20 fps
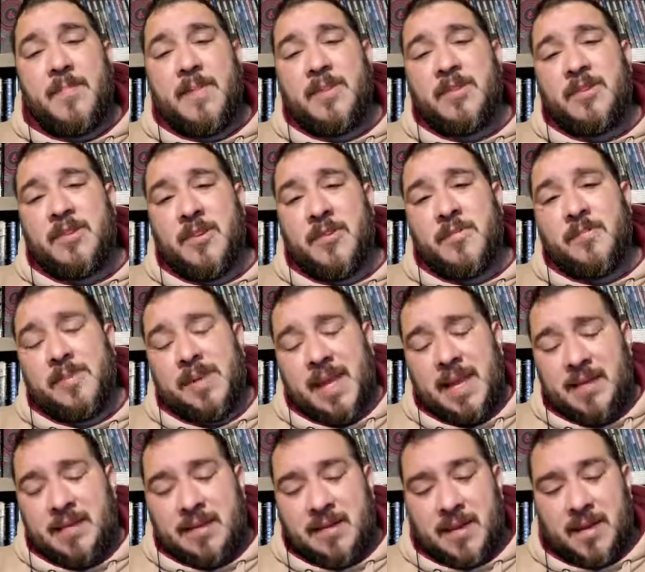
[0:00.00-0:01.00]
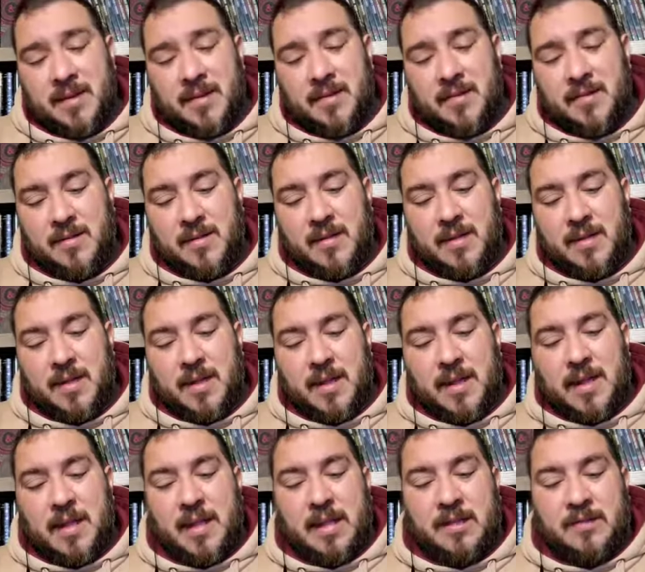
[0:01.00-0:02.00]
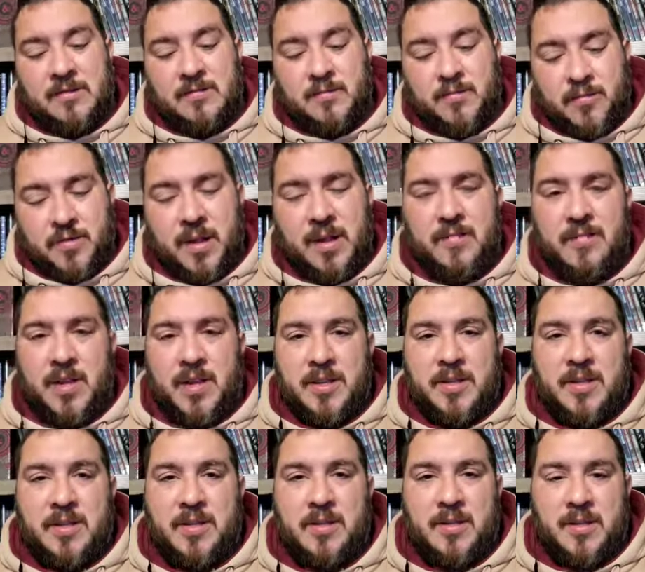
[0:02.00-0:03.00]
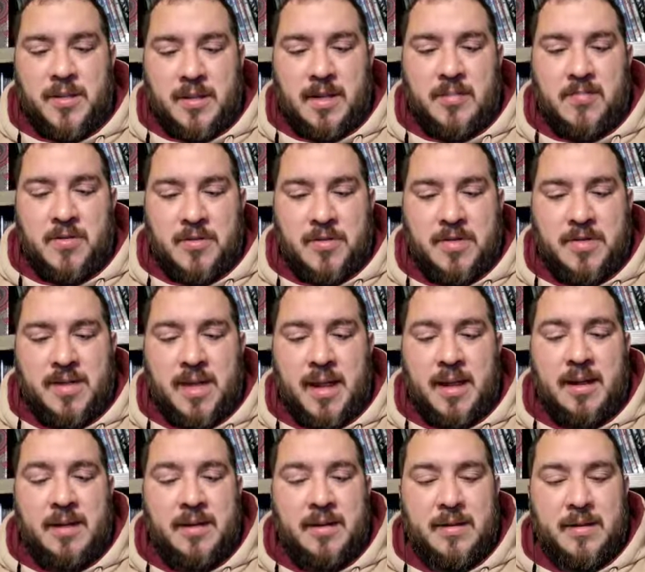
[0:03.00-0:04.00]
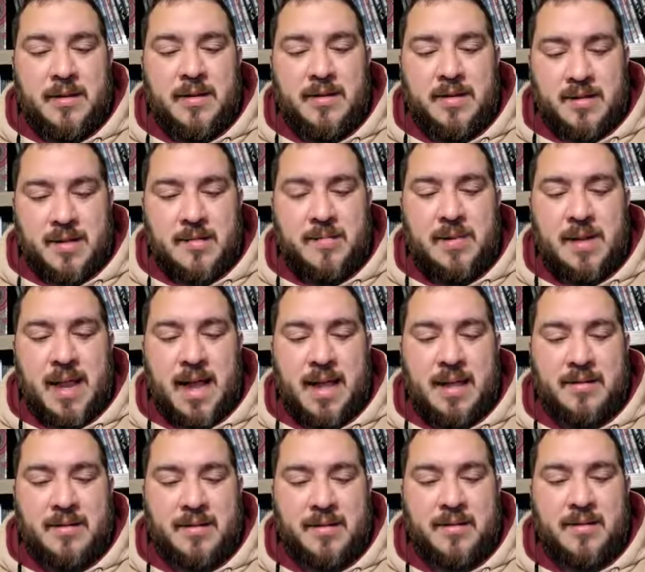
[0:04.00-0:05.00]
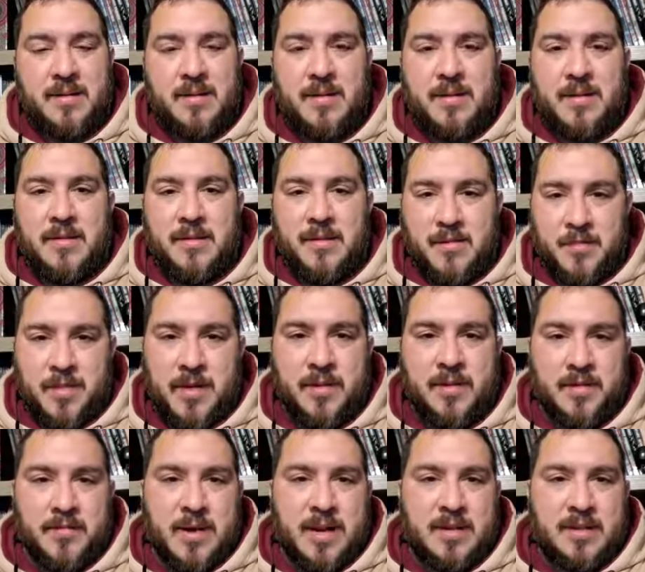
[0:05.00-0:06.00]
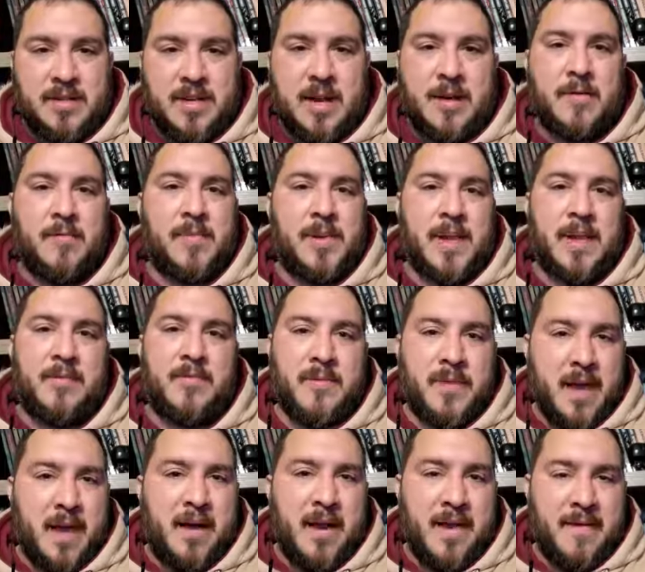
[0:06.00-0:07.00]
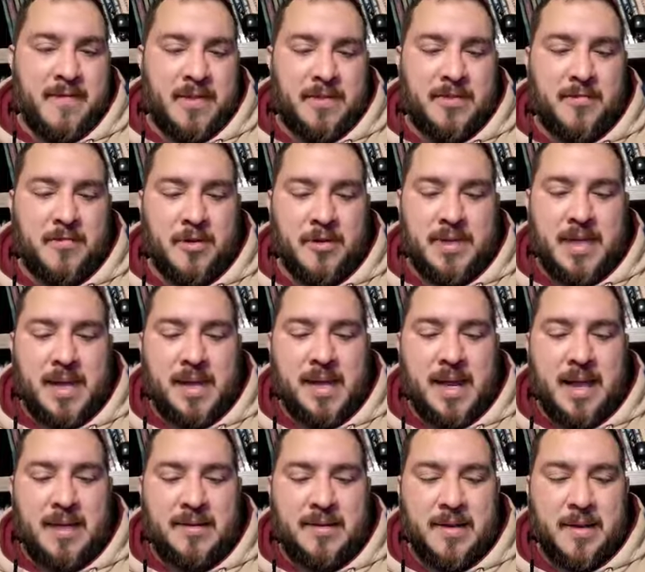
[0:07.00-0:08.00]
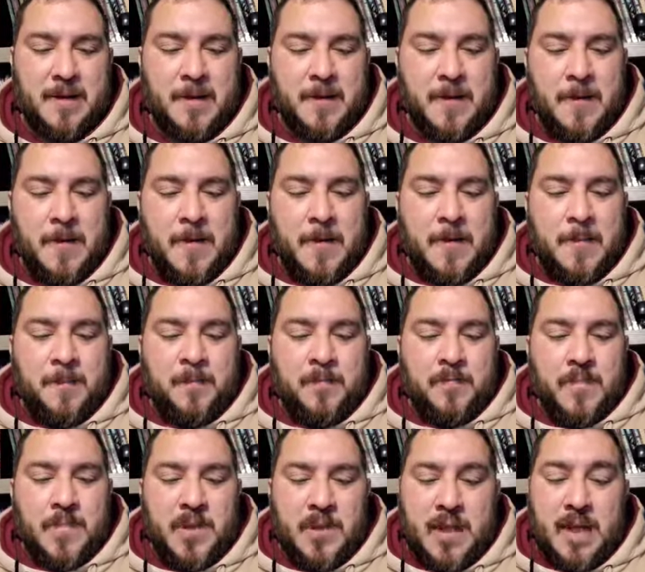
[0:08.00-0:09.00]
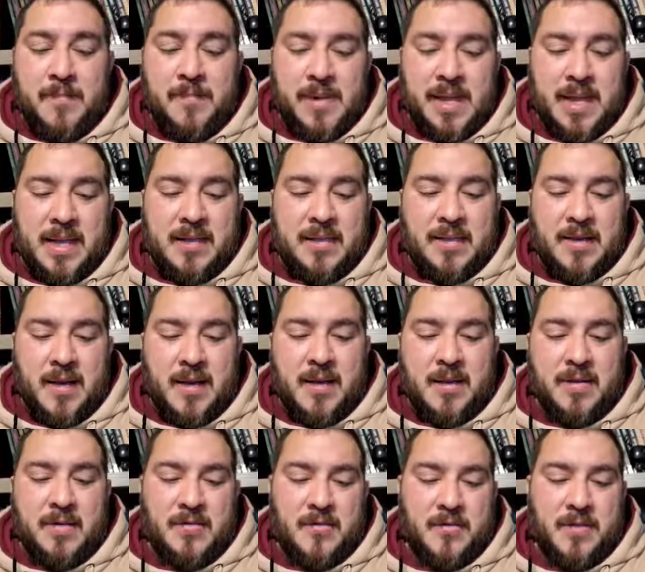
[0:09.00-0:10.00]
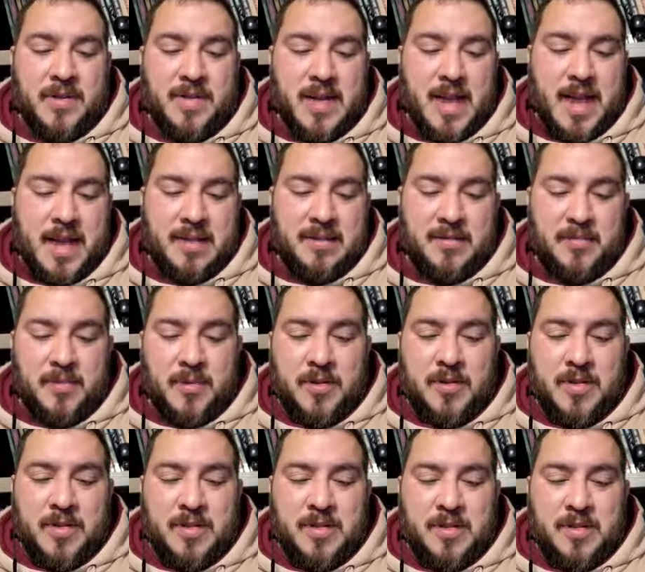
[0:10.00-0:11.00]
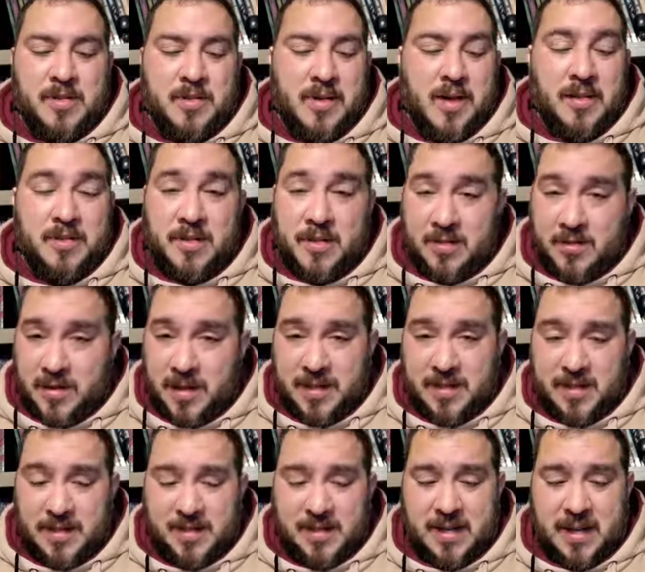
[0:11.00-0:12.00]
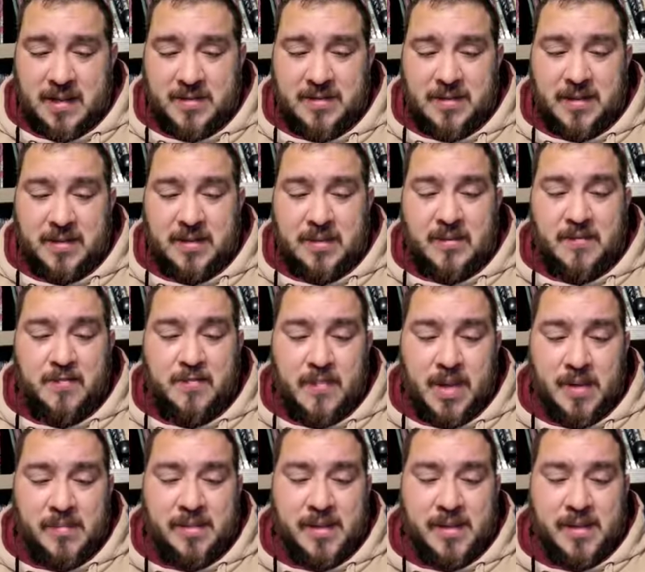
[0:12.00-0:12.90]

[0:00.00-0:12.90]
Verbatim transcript: So Blade Singer is pretty much the most solid subclass to build around Shadow Blade without having to multi-class. You get Blade Song, which adds a bonus to concentration saves, big